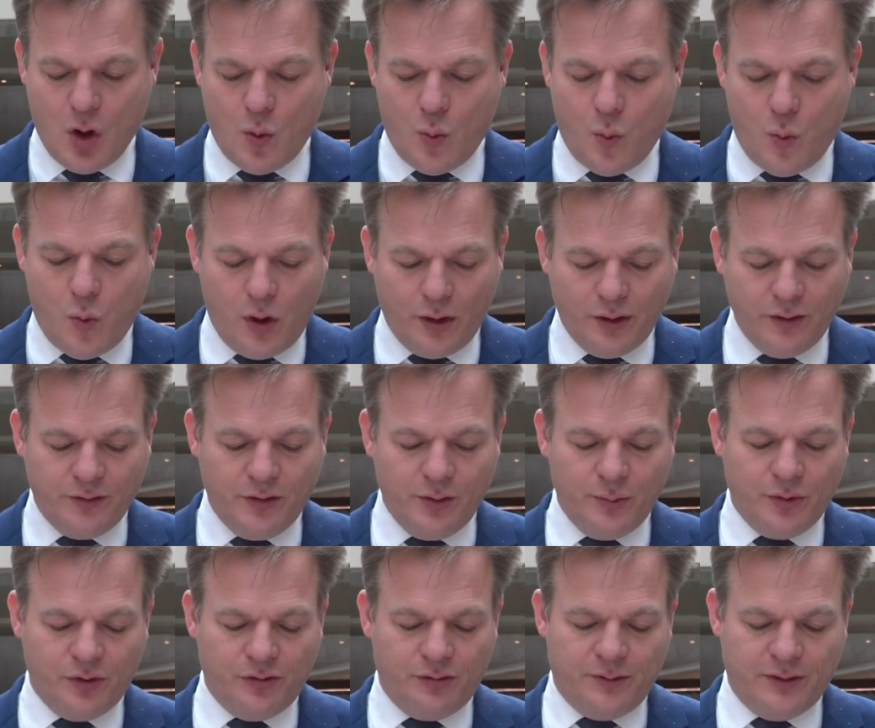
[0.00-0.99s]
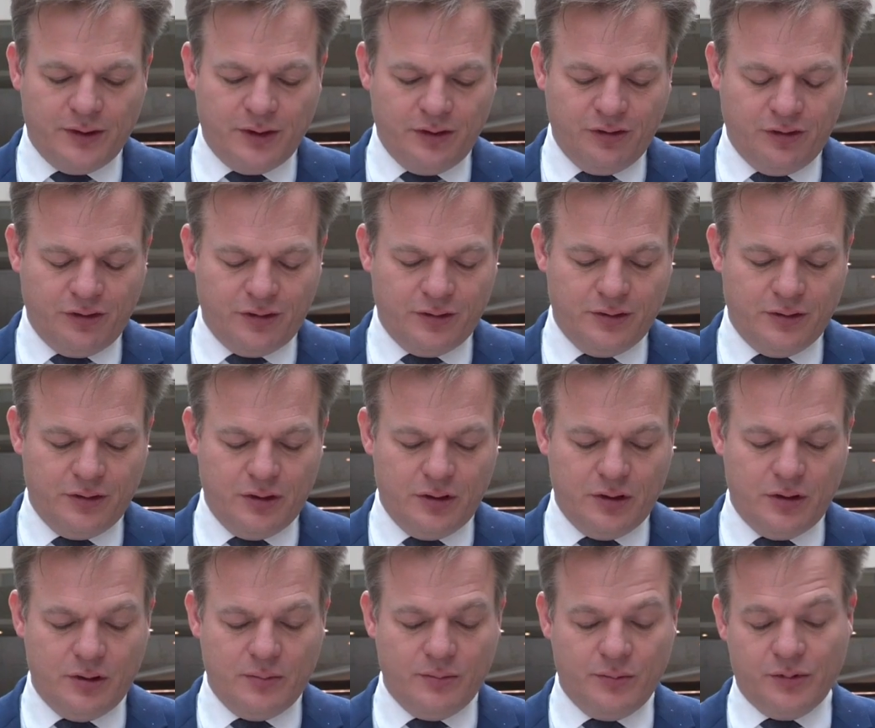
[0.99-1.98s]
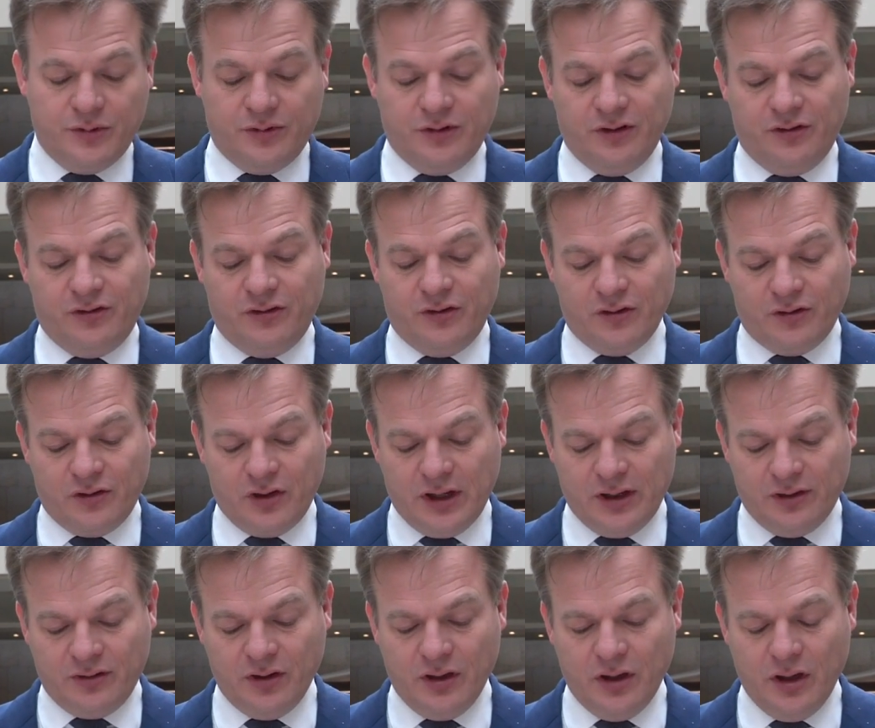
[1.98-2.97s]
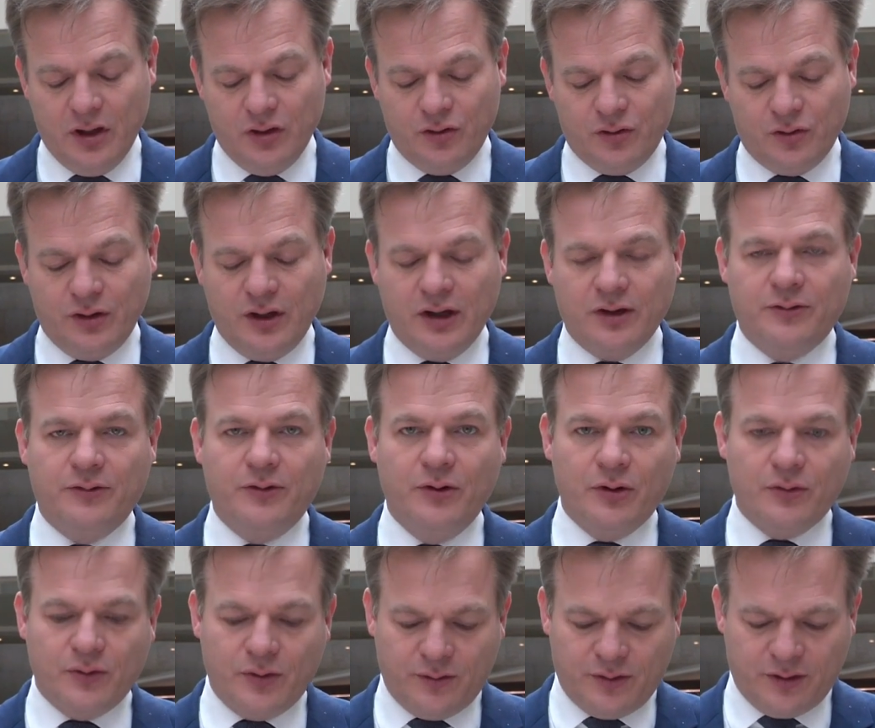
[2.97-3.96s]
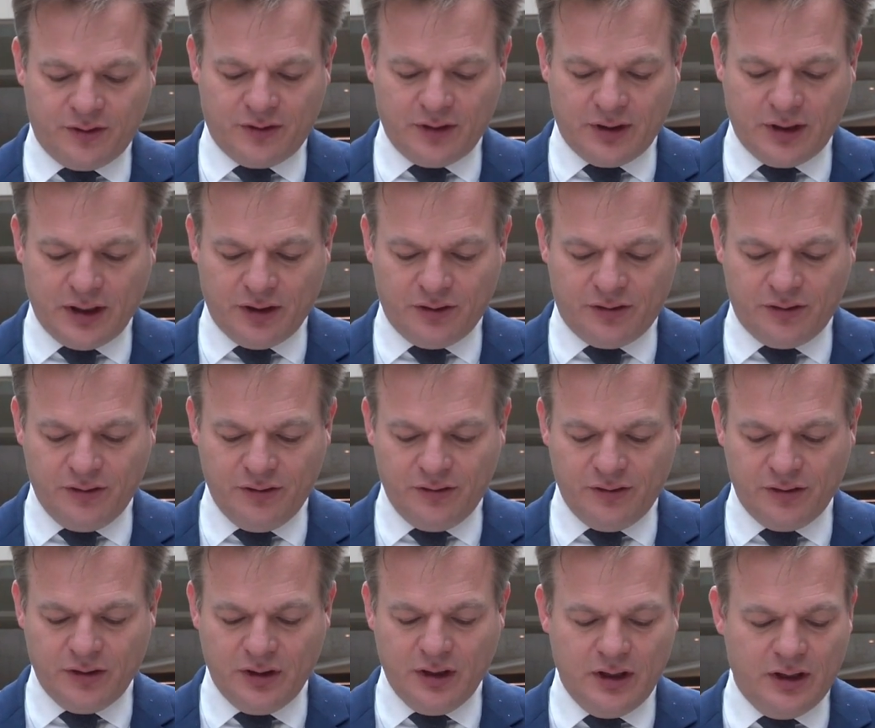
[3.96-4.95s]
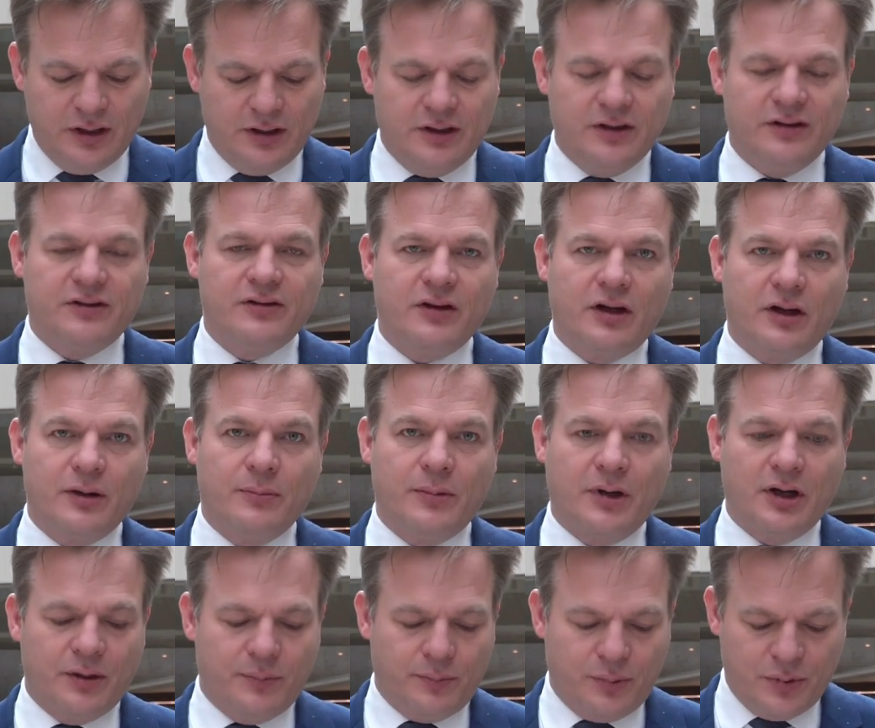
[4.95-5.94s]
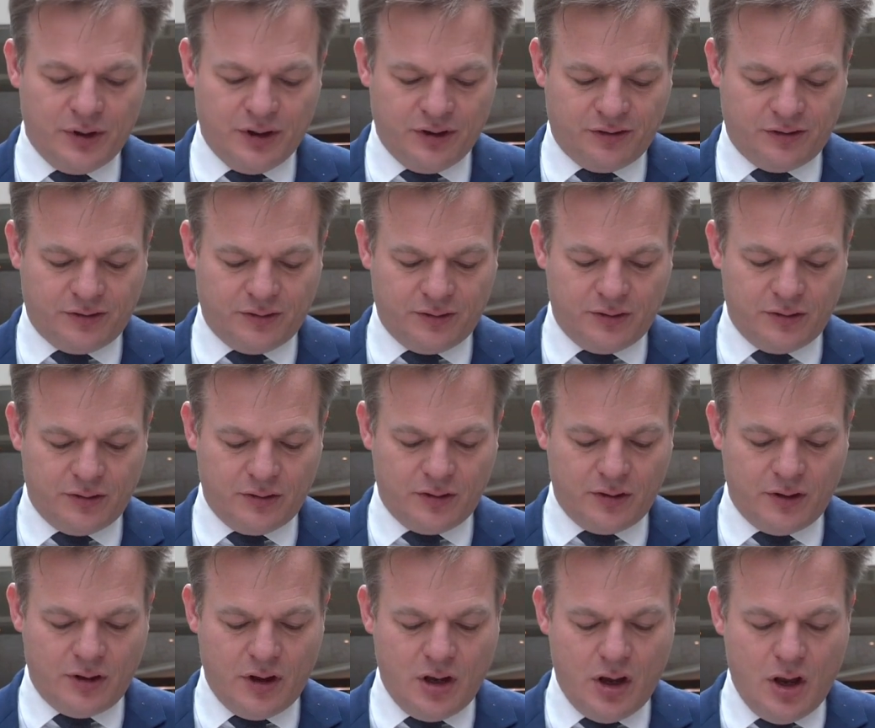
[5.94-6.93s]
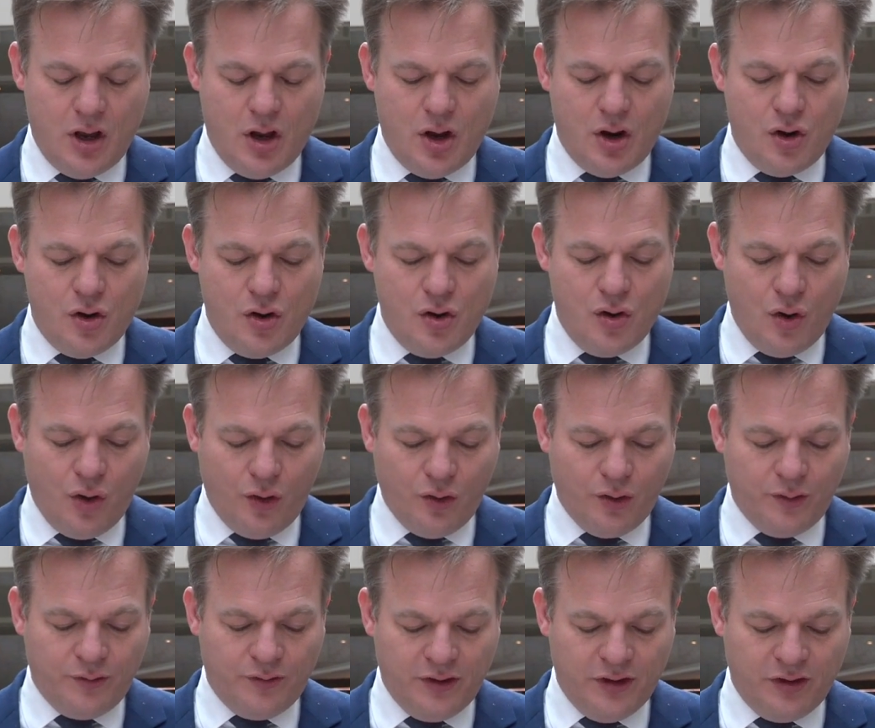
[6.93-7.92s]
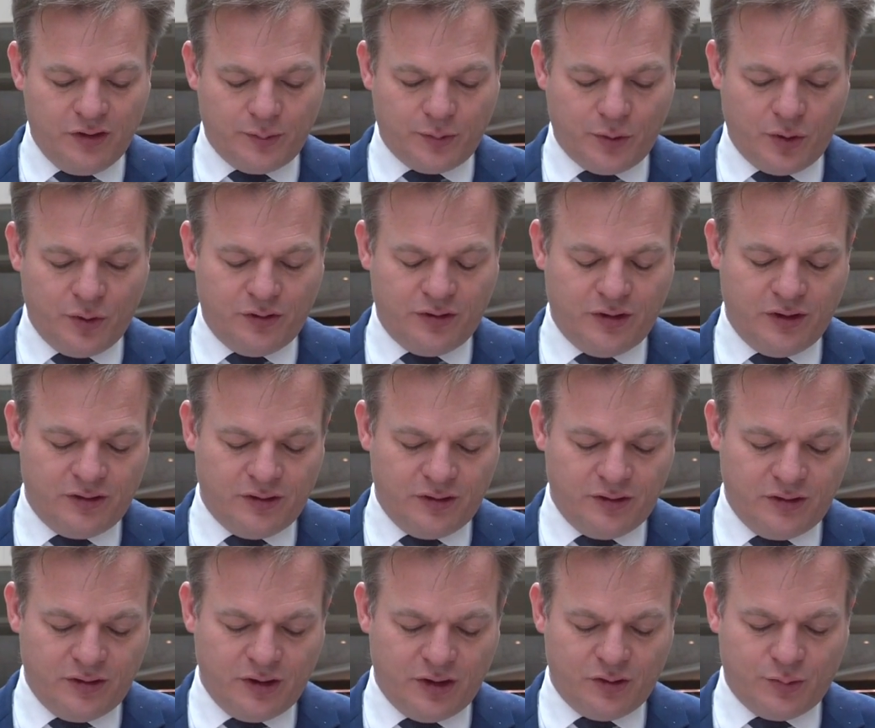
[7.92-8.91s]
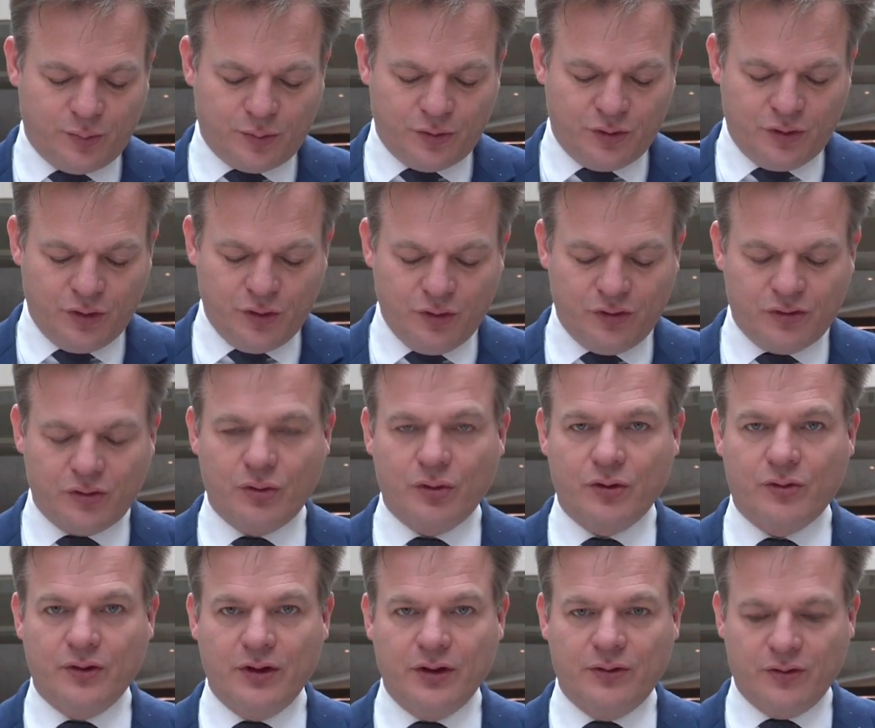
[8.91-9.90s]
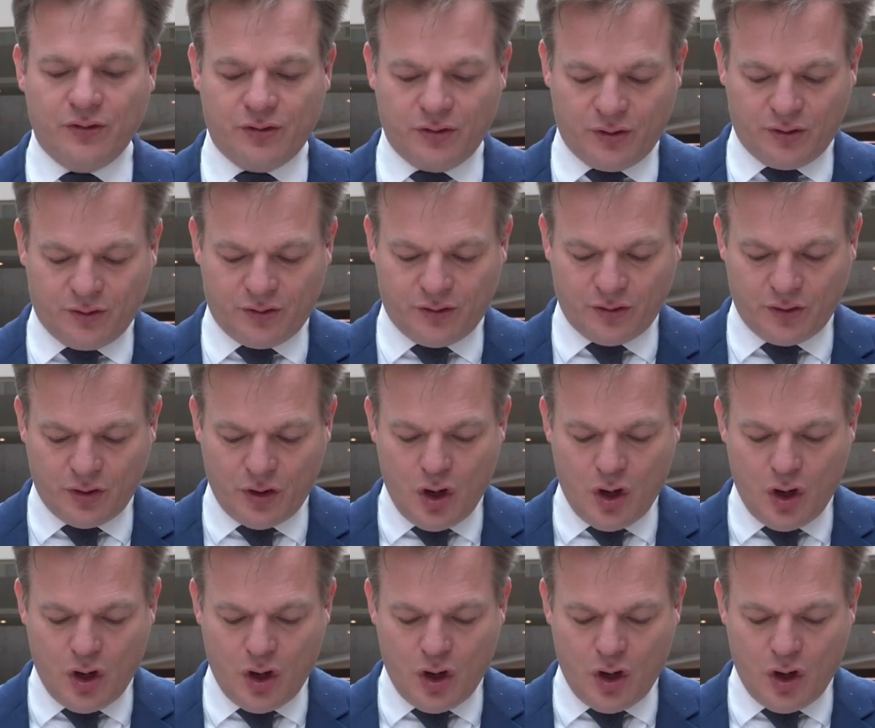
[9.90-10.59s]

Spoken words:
One of them was finished, but this just led to yet further investigations, this time by the police. None of these processes has produced concrete result.